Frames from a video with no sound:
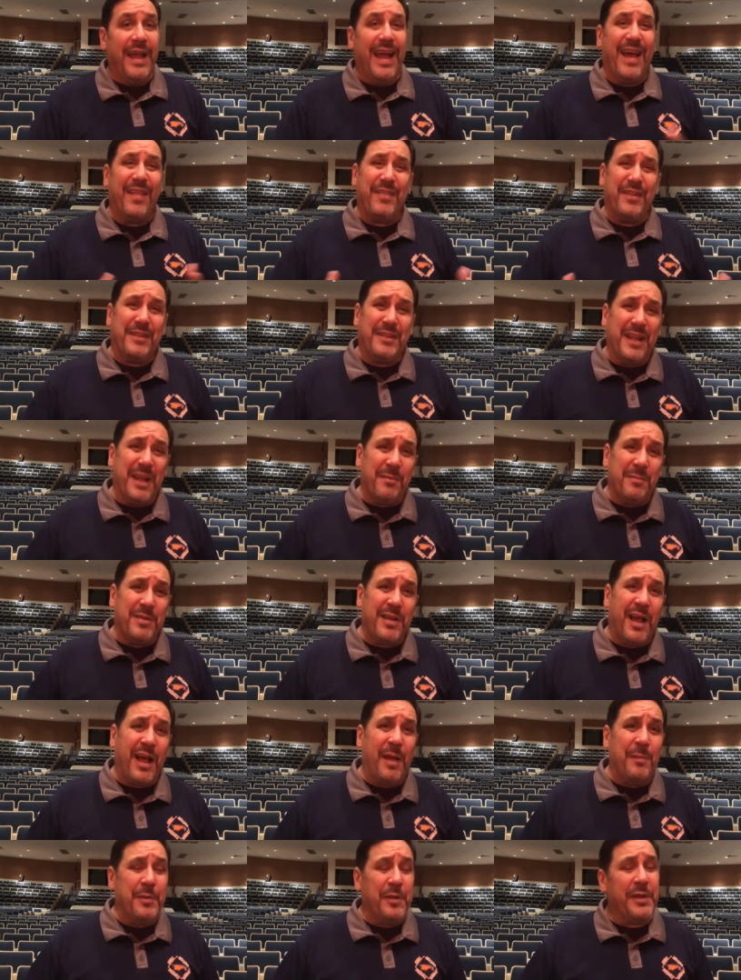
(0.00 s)
At the same
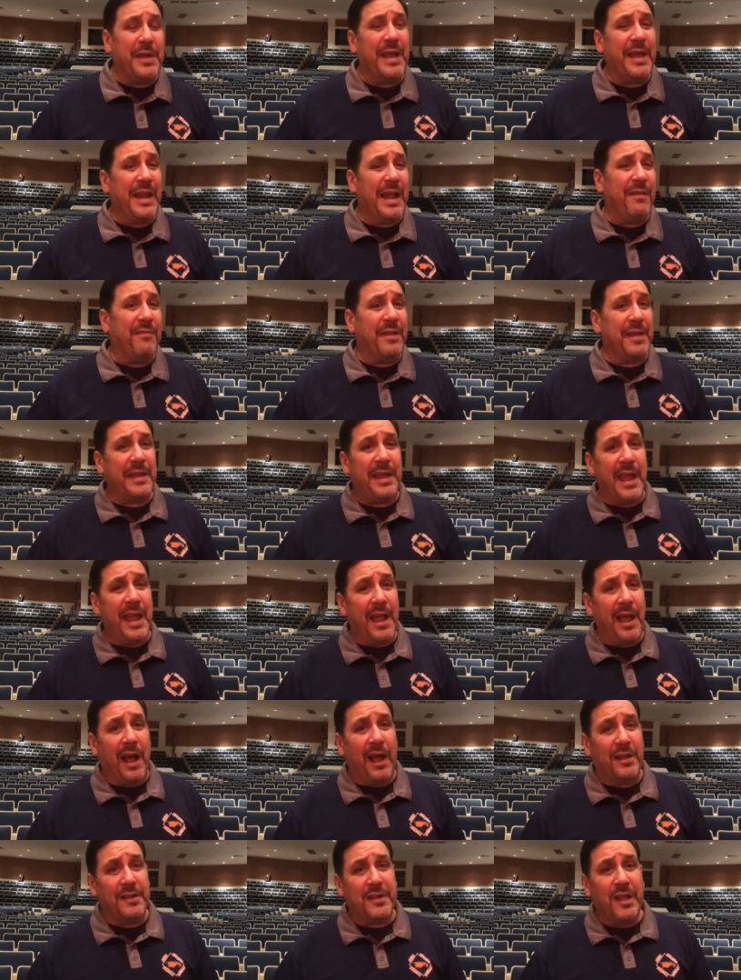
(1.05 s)
time, you can't have the
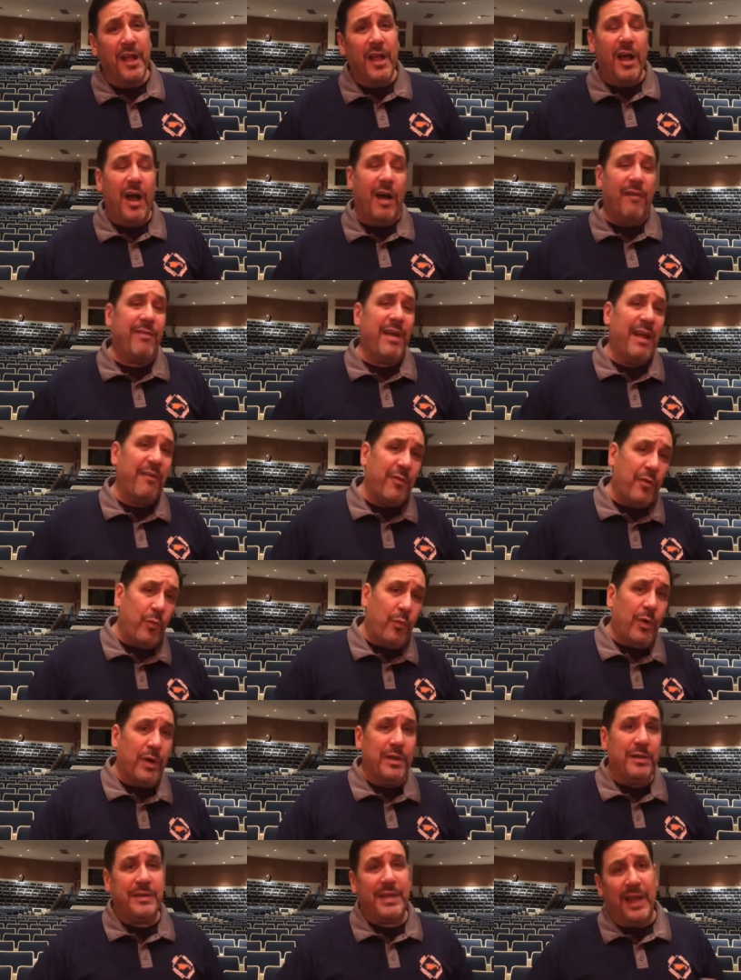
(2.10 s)
chaos of
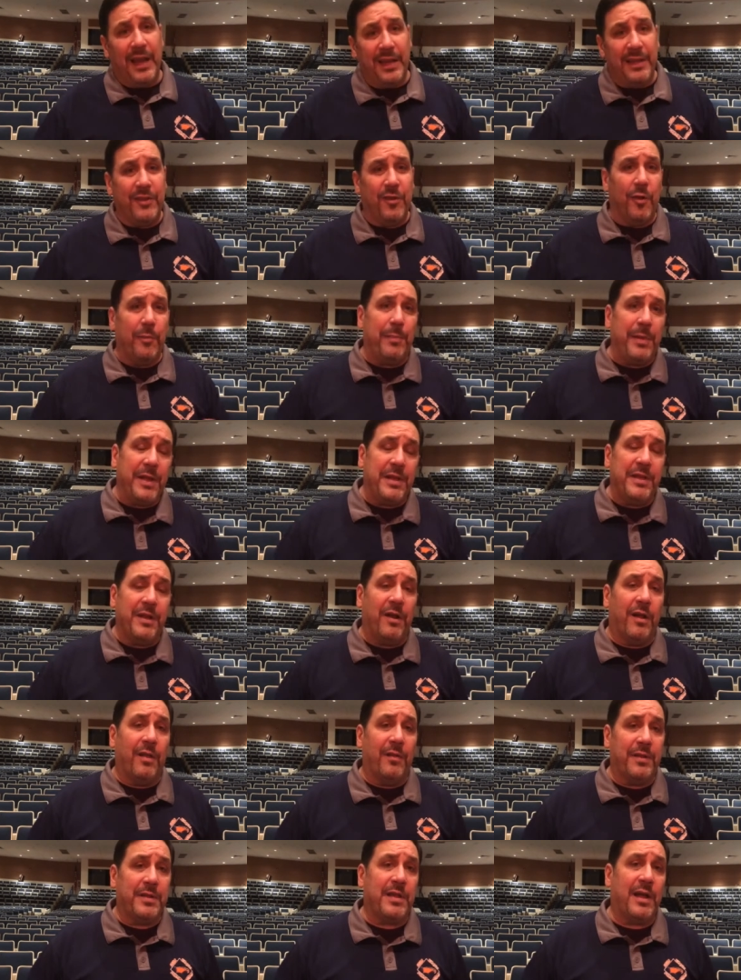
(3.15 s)
everyone telling their opinion
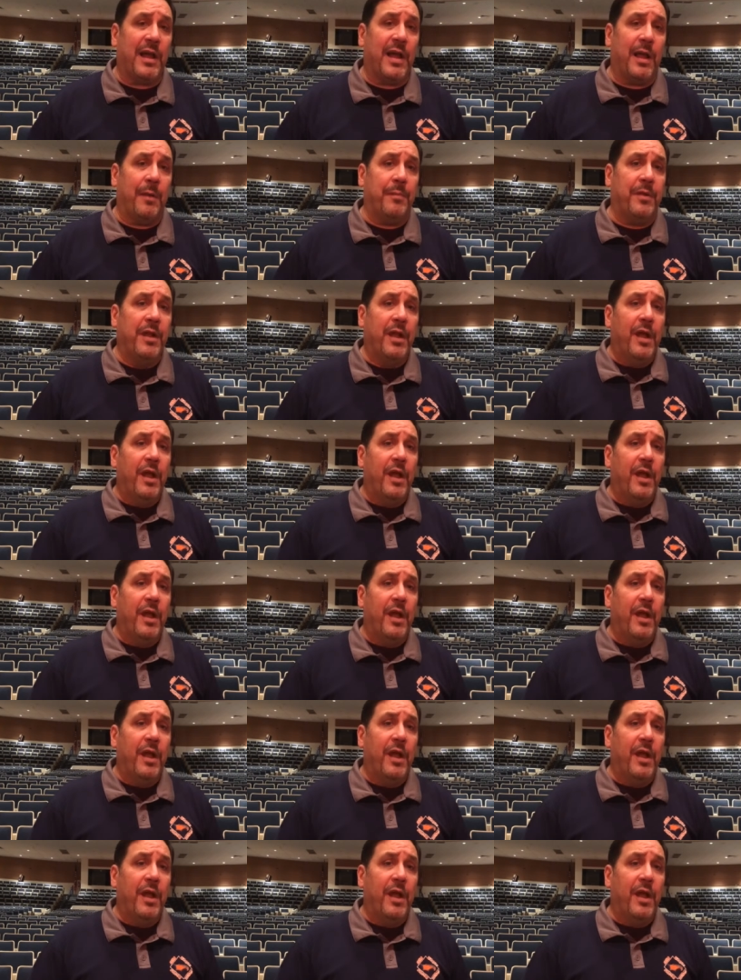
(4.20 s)
all the time.